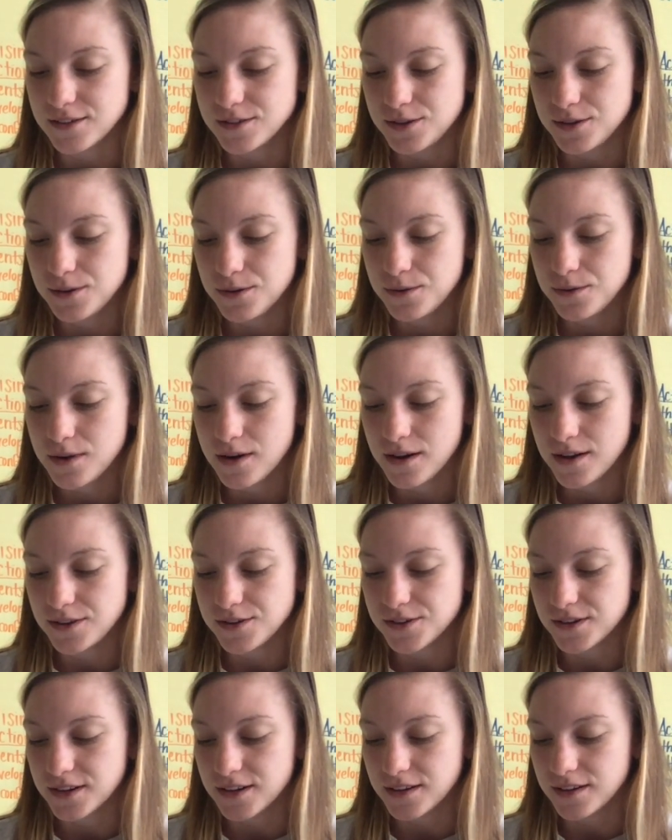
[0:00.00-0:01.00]

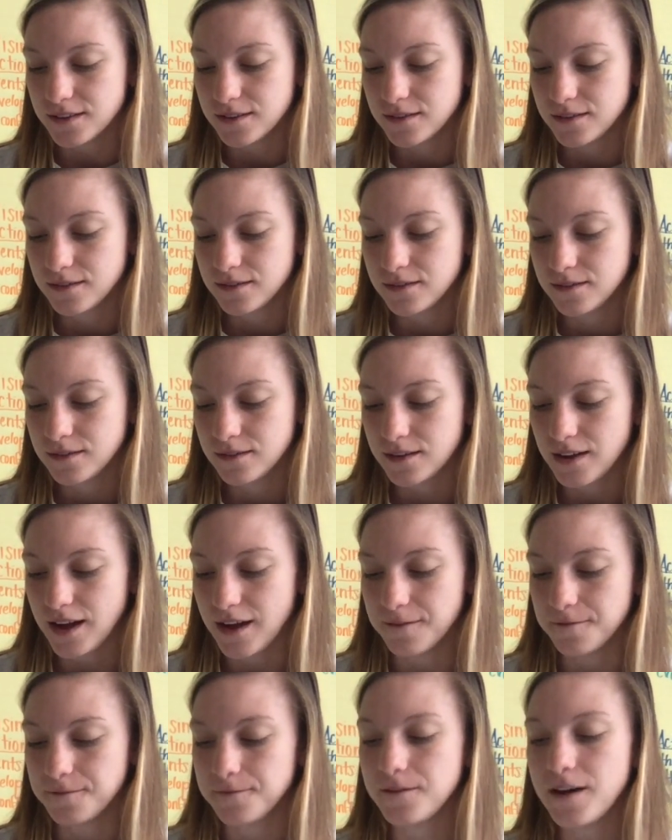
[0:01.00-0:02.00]

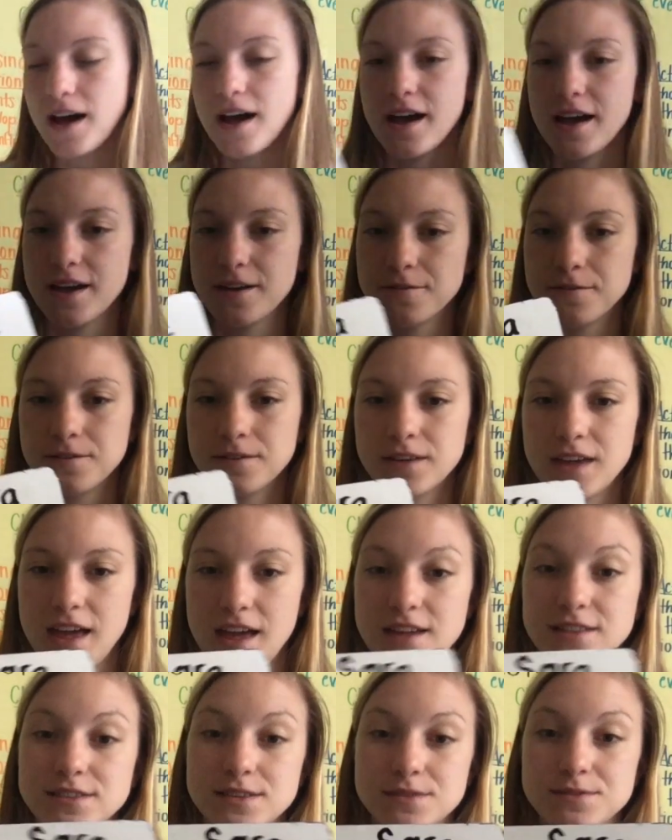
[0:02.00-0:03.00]
205
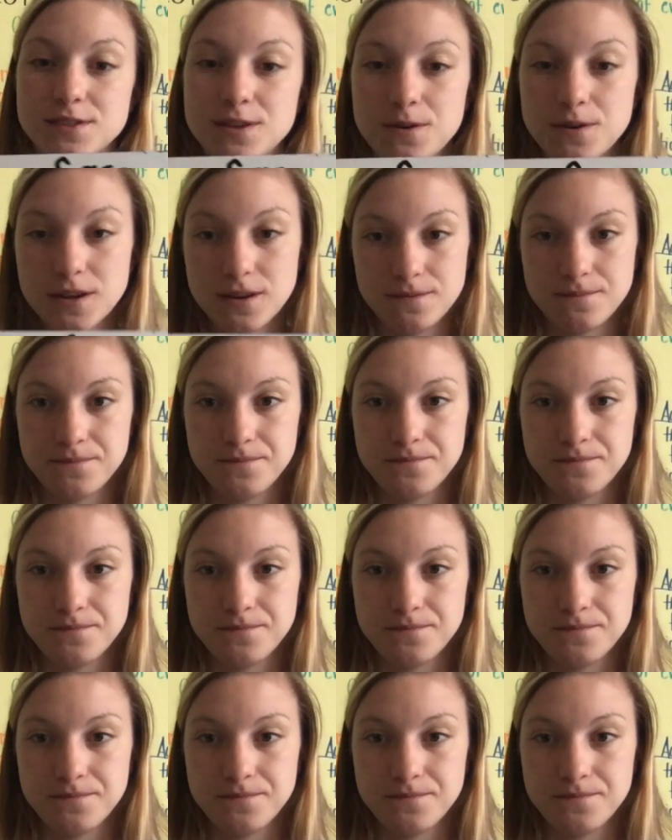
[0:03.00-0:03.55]
cans of soda,